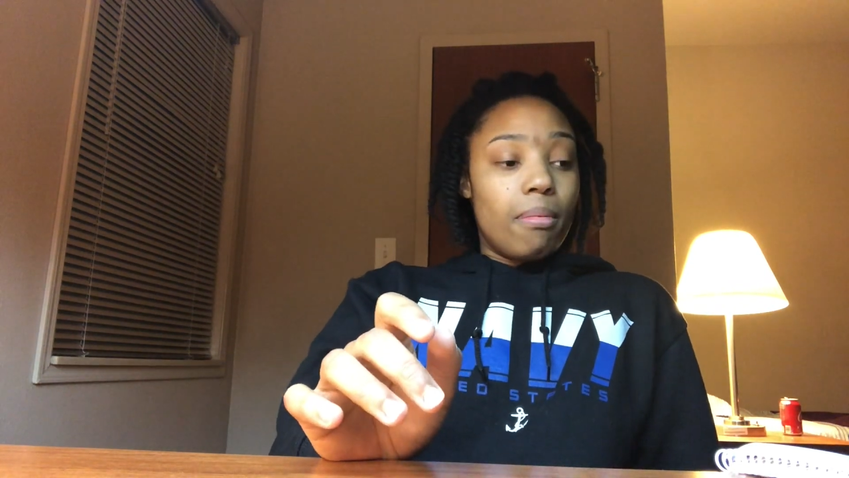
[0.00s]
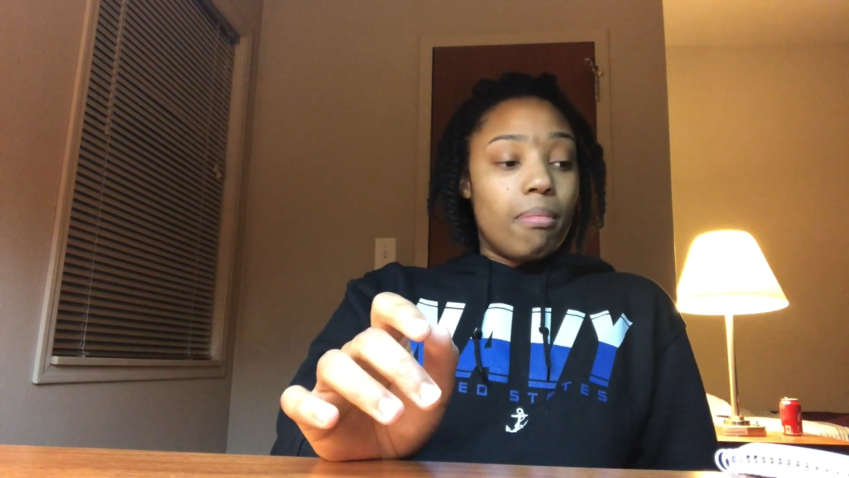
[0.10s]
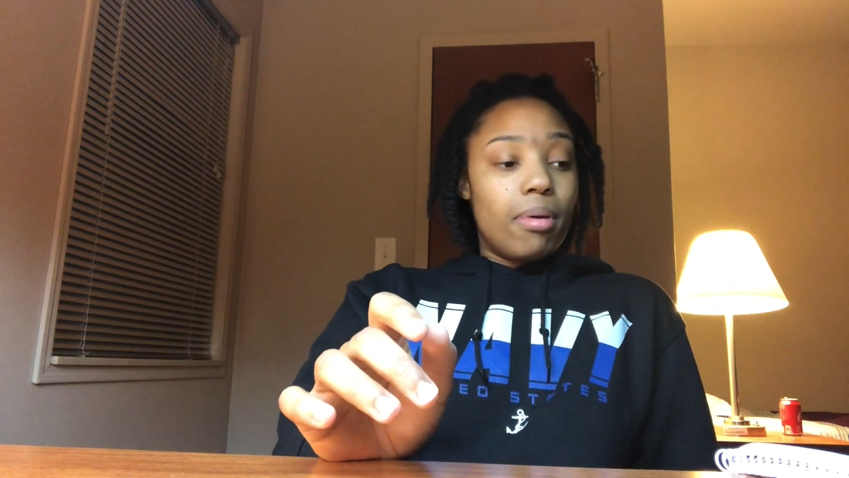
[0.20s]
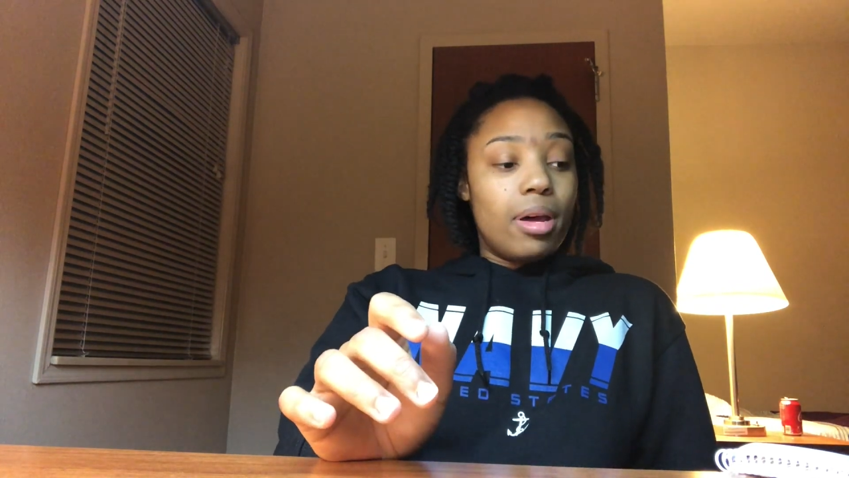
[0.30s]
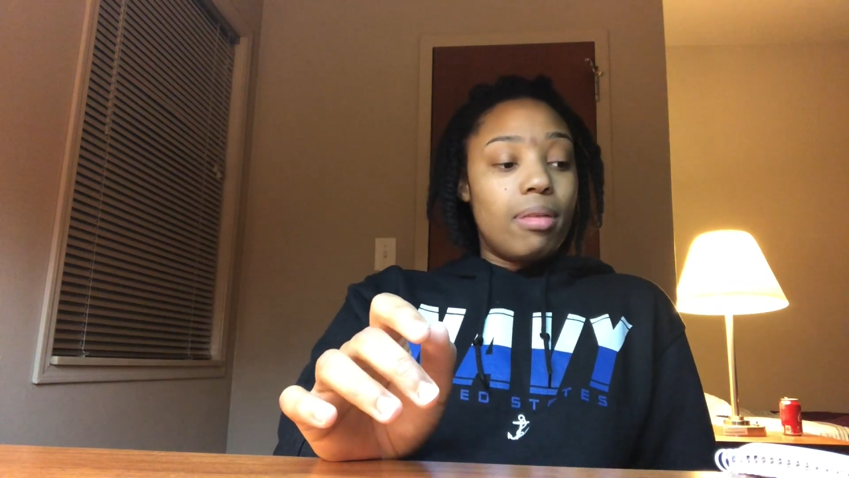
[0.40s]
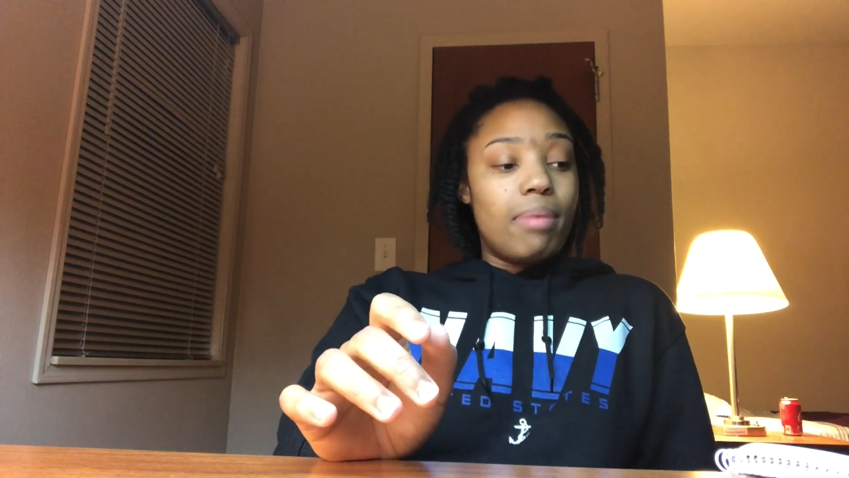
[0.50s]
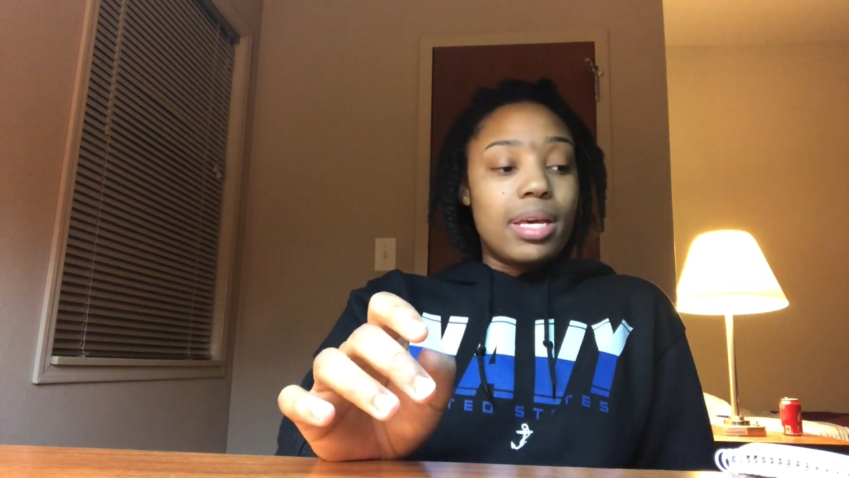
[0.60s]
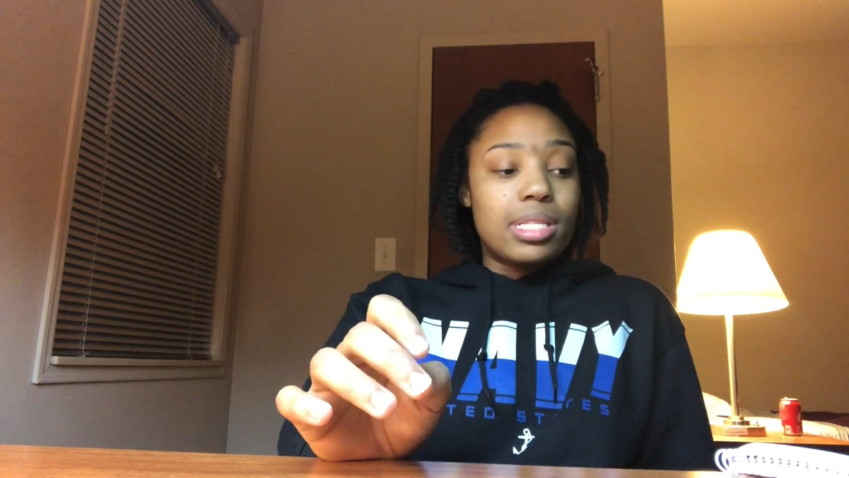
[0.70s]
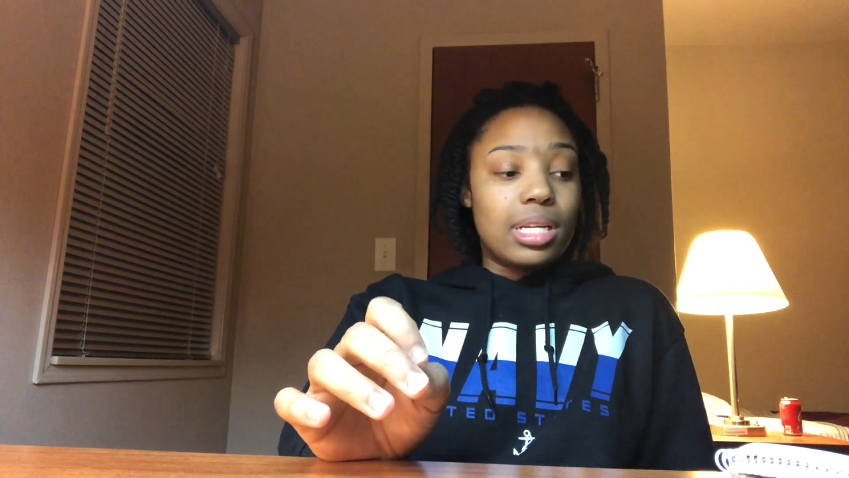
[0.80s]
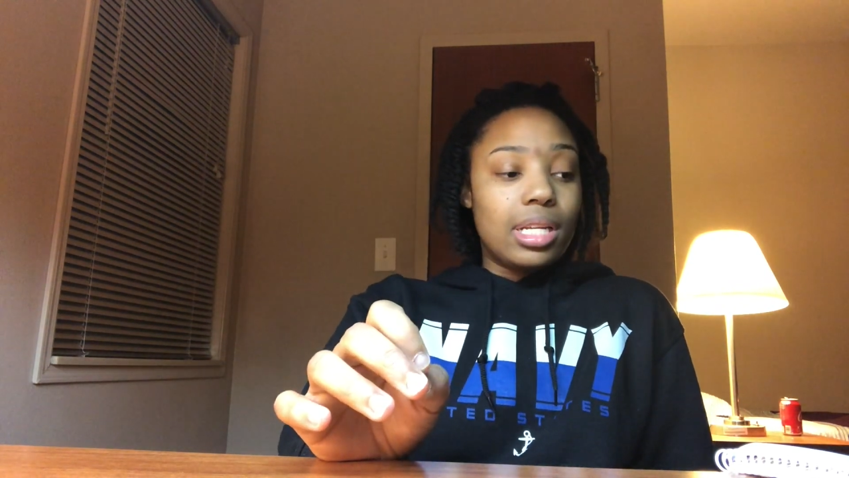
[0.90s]
But
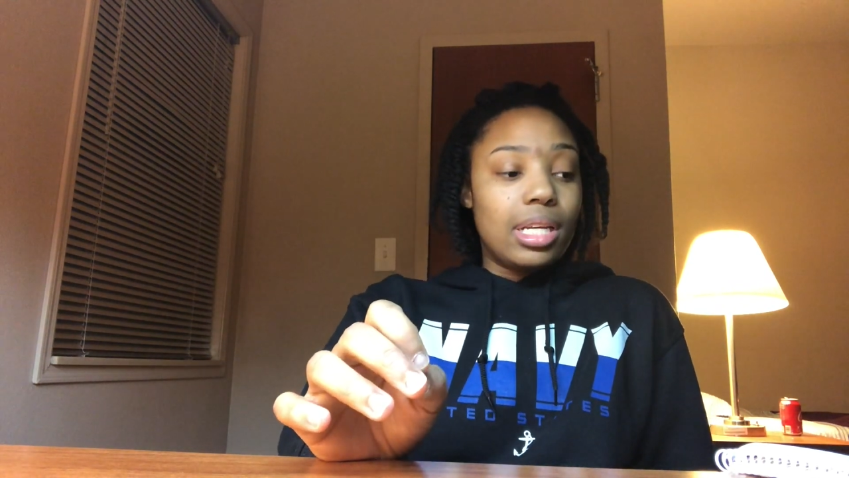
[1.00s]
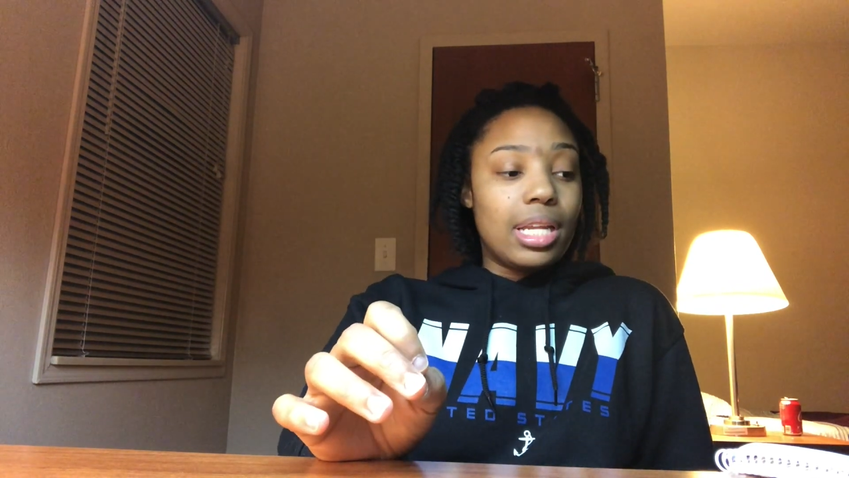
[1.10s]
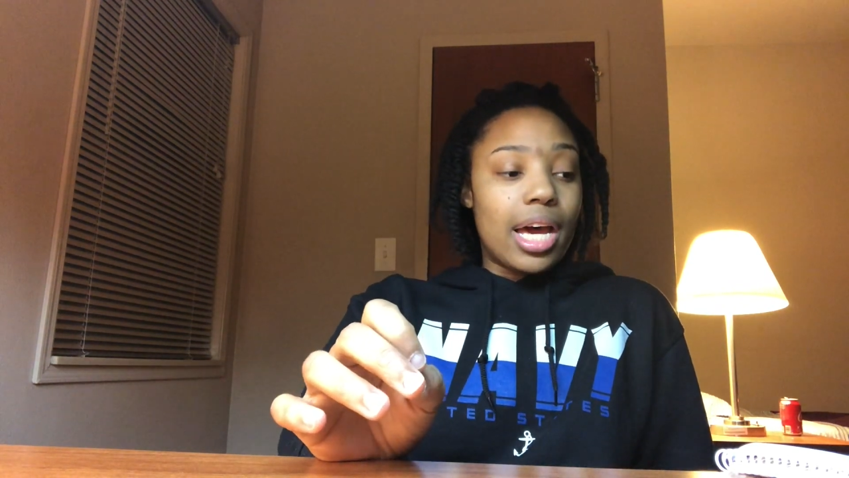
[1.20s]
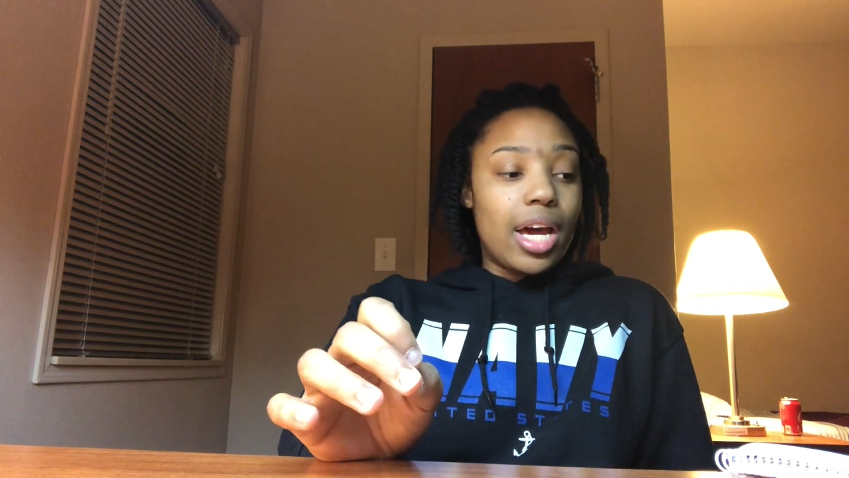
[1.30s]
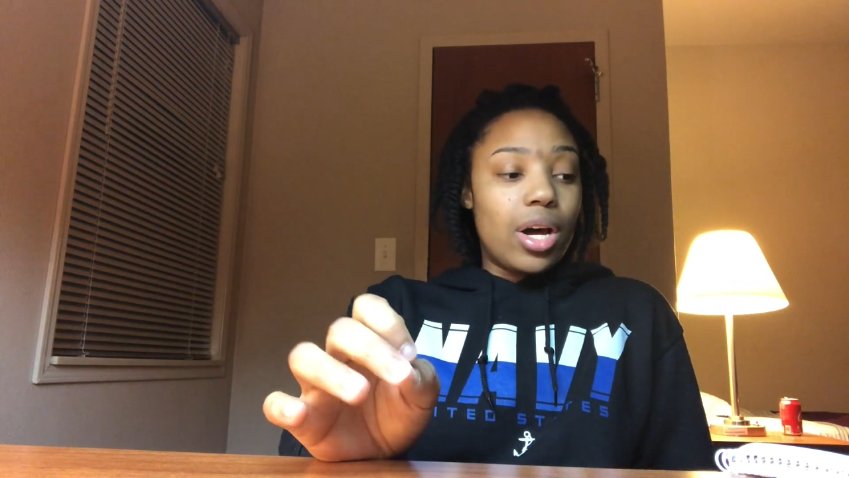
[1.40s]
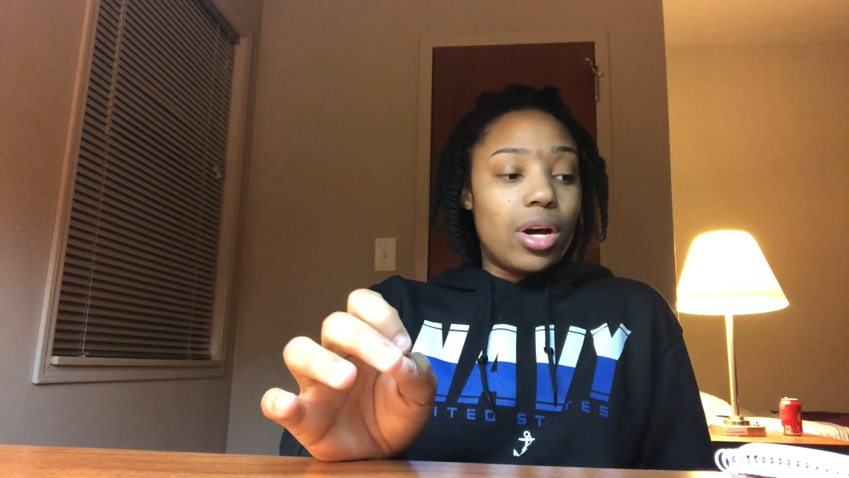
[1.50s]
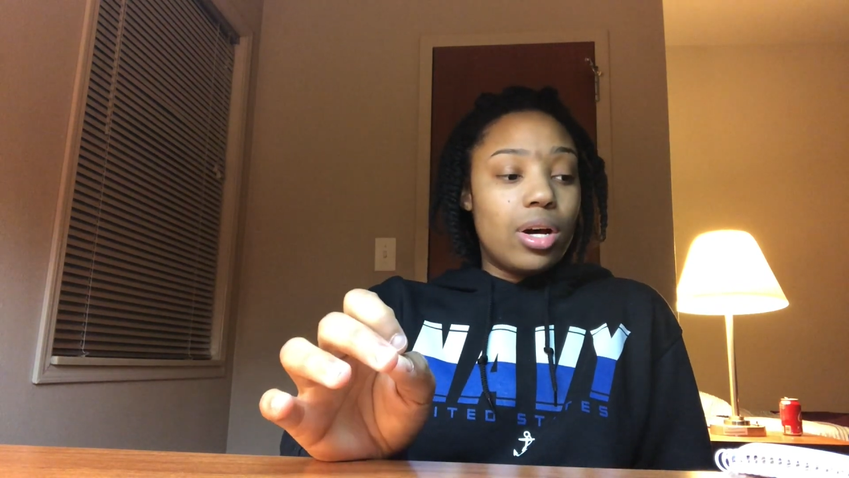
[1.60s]
basically, like